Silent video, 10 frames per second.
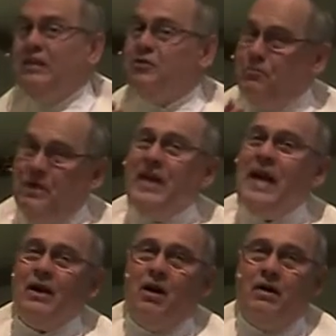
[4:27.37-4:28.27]
To be
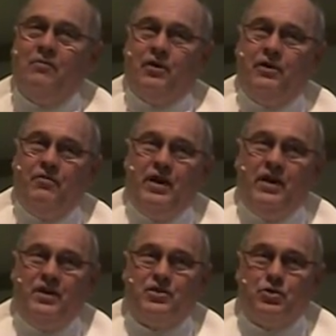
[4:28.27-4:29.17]
at Harvard
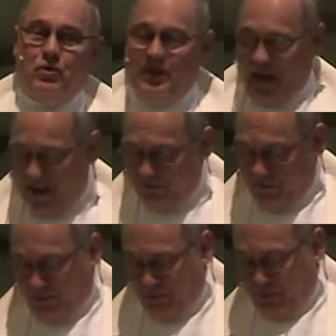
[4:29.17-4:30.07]
Divinity School, you have to
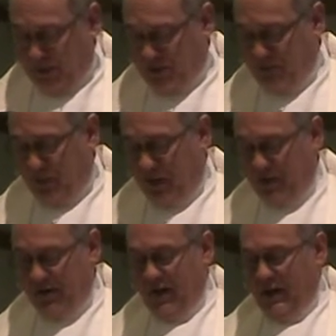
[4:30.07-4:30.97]
be pretty
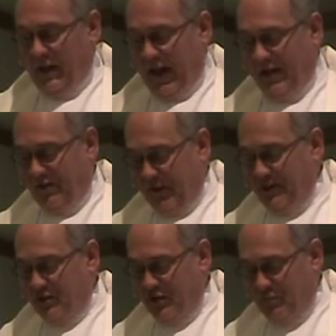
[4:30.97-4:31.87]
smart, and
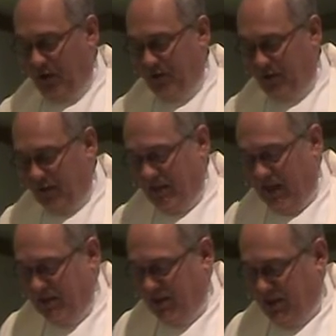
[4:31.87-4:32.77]
these smart
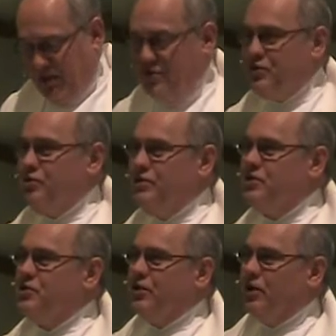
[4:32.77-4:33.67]
theological
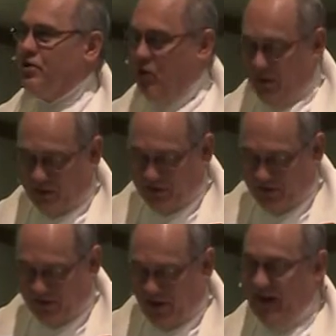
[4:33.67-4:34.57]
students took a course
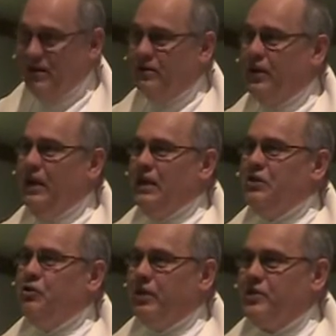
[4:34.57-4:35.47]
entitled
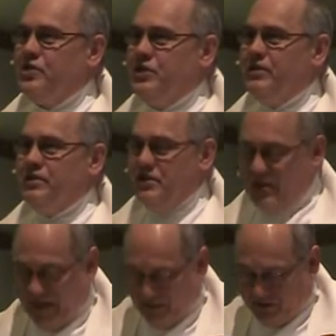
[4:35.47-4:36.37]

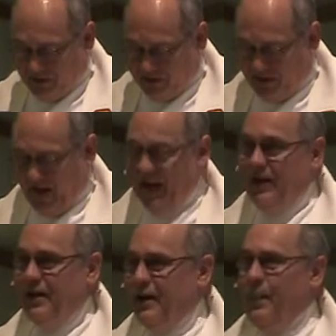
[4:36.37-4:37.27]
Christians and
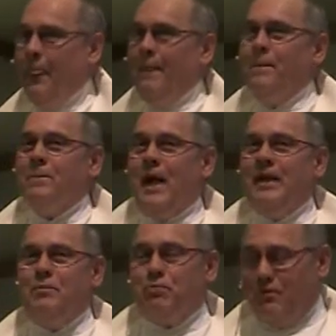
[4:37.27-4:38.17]
Society.
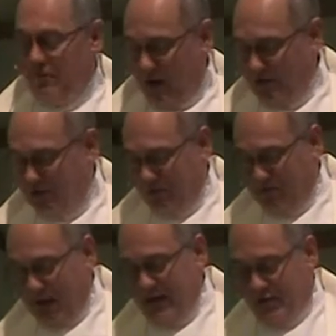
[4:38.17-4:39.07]
And the professor
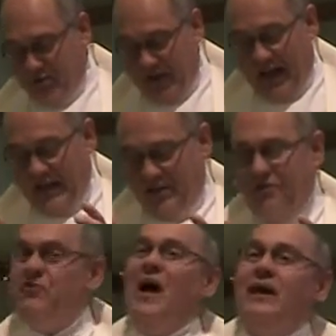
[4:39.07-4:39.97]
made, created the
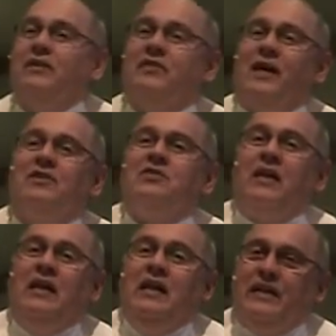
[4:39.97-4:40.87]
final
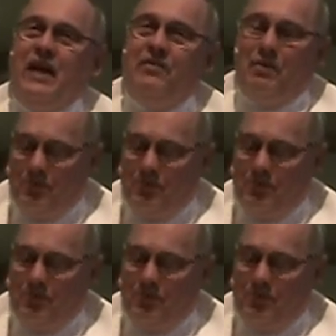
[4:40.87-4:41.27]
test, gave them